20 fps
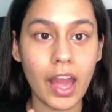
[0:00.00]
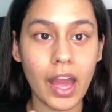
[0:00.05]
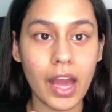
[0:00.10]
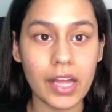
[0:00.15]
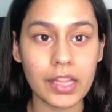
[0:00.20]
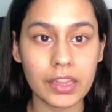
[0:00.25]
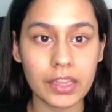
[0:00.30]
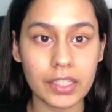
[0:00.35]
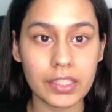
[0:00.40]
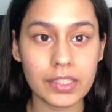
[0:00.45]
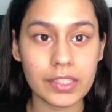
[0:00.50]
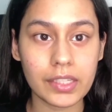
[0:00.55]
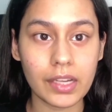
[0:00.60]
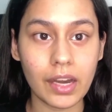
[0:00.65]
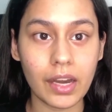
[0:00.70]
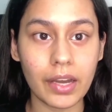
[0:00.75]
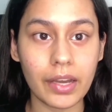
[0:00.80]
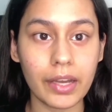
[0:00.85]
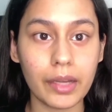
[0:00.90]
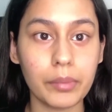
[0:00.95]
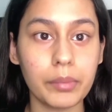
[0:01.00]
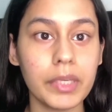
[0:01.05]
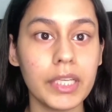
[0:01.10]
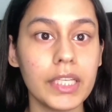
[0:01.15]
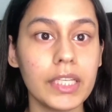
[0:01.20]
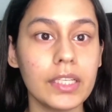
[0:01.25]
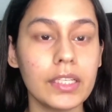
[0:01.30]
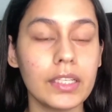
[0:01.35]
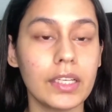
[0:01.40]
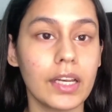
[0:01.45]
this eye? I
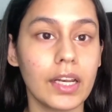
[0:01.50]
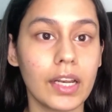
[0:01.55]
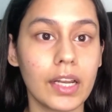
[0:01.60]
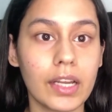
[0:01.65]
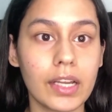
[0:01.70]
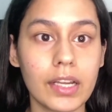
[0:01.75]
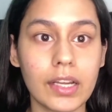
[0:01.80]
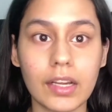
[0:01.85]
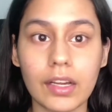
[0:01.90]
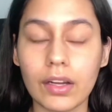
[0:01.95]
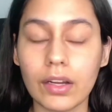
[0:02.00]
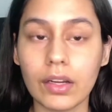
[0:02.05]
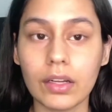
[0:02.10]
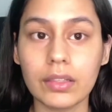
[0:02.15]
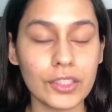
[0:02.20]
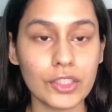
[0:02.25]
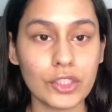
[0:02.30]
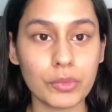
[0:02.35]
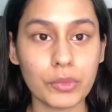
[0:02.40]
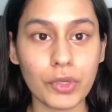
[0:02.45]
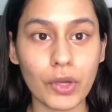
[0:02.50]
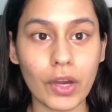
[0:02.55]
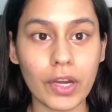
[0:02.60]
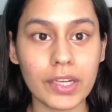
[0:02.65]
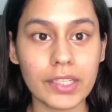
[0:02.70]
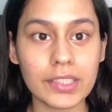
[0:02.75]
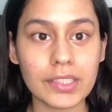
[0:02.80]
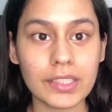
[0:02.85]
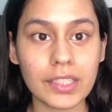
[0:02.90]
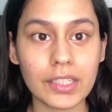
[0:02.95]
mean, to be
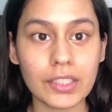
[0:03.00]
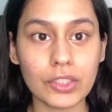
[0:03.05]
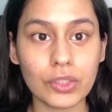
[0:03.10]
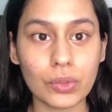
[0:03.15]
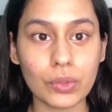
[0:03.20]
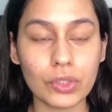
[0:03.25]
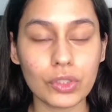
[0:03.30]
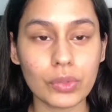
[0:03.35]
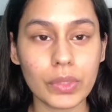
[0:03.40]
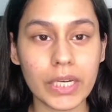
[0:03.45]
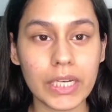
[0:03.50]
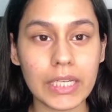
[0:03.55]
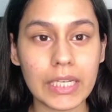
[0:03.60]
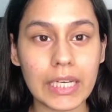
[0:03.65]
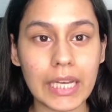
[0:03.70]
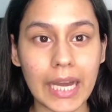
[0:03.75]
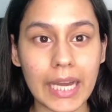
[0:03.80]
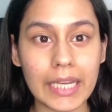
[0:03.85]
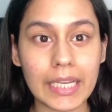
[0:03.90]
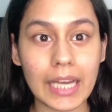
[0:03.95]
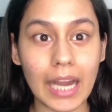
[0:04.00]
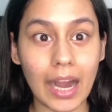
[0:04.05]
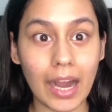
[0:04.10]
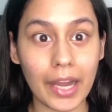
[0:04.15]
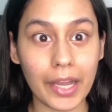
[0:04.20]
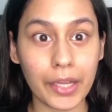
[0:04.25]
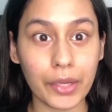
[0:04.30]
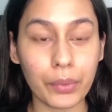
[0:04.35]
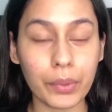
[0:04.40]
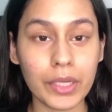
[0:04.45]
honest, I don't really like eye
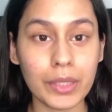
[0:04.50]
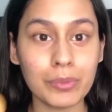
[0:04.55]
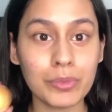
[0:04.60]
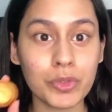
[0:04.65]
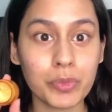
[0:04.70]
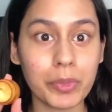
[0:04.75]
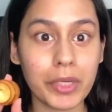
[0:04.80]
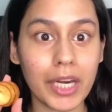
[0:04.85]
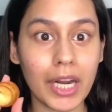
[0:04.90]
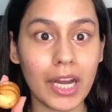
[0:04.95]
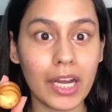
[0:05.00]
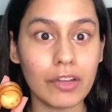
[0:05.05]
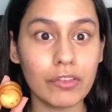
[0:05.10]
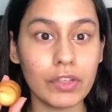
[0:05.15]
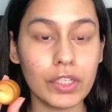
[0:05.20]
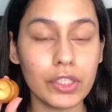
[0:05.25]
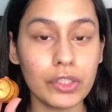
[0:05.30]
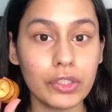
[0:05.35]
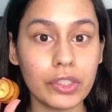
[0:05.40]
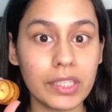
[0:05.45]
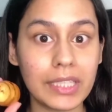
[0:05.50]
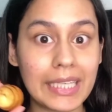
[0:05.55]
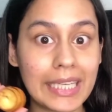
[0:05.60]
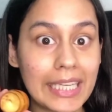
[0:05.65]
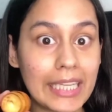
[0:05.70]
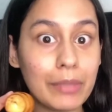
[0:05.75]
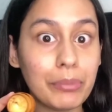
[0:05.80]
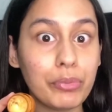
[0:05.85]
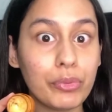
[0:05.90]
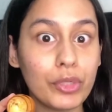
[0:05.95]
creams, but I will
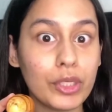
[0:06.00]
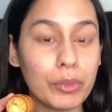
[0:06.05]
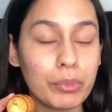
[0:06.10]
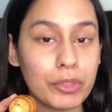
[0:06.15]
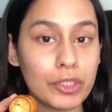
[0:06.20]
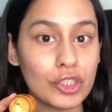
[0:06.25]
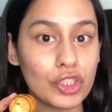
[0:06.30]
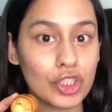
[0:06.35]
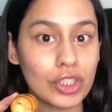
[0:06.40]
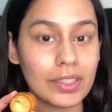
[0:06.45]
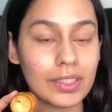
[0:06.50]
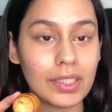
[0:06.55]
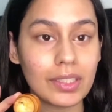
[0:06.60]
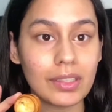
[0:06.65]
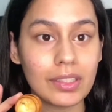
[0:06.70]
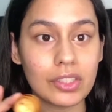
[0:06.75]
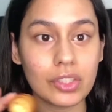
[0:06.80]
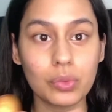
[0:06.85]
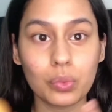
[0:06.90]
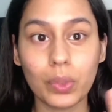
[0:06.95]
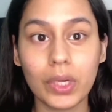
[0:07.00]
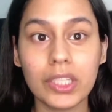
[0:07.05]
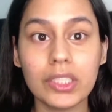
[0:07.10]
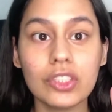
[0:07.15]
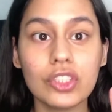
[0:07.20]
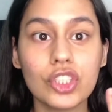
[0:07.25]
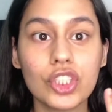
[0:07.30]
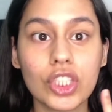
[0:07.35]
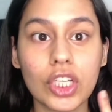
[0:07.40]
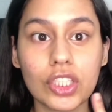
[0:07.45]
keep repurchasing this one
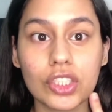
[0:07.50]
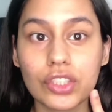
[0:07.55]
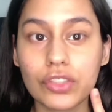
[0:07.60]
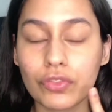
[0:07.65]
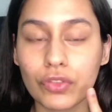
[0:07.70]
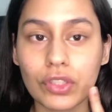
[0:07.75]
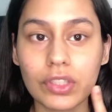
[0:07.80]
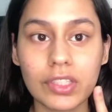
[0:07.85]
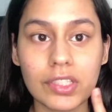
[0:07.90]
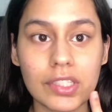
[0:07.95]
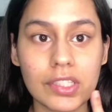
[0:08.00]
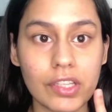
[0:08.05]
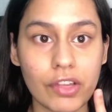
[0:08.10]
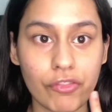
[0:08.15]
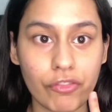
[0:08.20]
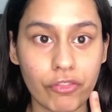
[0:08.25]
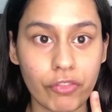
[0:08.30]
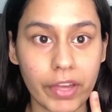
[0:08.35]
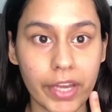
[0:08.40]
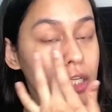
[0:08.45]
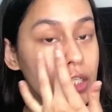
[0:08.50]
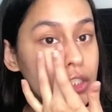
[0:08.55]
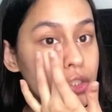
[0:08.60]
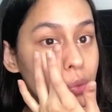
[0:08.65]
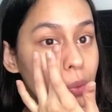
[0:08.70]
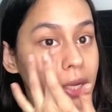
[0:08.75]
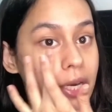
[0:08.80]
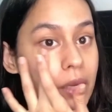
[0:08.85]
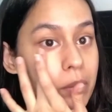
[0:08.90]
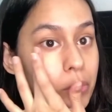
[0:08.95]
just for this effect.
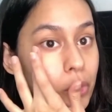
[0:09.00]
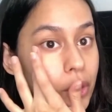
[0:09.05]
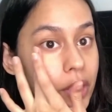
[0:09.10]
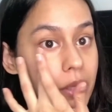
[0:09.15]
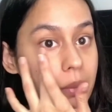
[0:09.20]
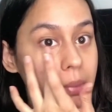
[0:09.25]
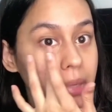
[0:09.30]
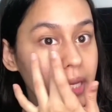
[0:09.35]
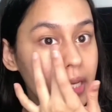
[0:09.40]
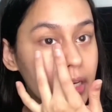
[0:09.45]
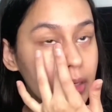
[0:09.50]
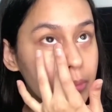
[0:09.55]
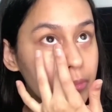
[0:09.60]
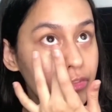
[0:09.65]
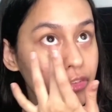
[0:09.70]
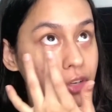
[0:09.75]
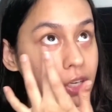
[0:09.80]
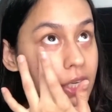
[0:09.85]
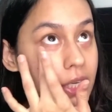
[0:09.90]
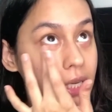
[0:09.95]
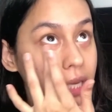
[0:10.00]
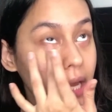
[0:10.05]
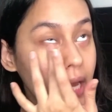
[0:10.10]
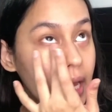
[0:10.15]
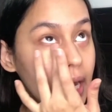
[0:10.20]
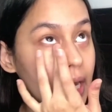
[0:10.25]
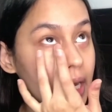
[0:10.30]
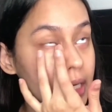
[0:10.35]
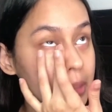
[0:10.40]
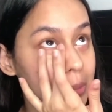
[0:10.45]
When I'm going makeup free
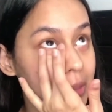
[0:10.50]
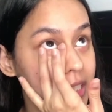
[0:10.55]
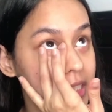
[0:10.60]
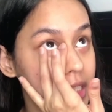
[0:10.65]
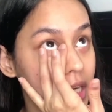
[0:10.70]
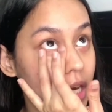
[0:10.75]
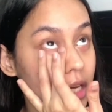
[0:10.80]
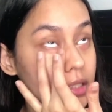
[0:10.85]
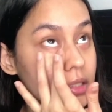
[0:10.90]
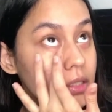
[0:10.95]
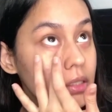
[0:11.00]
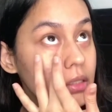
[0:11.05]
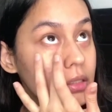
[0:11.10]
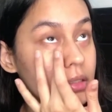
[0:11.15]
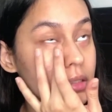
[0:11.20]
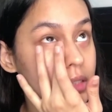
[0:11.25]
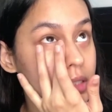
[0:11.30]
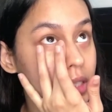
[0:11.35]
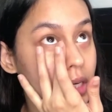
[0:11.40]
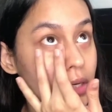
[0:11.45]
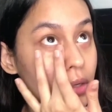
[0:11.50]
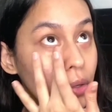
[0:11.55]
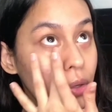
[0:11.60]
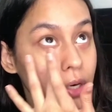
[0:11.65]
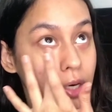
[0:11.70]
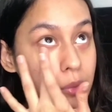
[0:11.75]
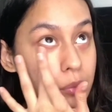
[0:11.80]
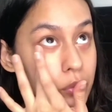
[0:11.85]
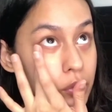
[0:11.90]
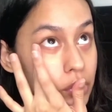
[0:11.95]
and my dark circles are
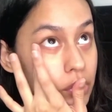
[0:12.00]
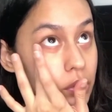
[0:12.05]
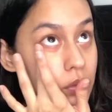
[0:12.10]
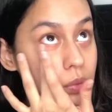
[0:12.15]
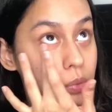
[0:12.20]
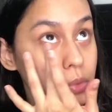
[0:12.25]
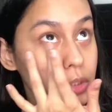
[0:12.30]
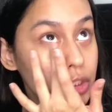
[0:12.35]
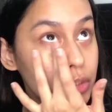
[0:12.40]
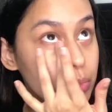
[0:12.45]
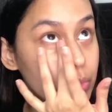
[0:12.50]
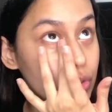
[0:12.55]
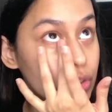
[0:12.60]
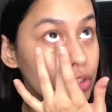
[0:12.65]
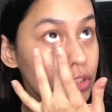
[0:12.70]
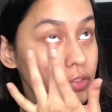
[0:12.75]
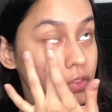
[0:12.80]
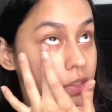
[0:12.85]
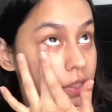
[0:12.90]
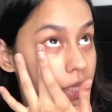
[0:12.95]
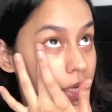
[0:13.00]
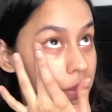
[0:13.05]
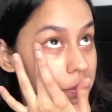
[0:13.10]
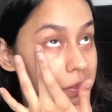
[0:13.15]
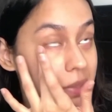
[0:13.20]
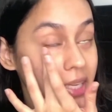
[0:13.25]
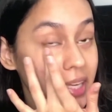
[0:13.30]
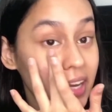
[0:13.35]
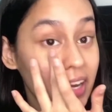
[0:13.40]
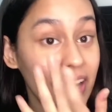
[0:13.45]
horrible, which most of the time
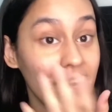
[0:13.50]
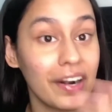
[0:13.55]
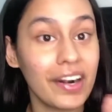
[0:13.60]
they are,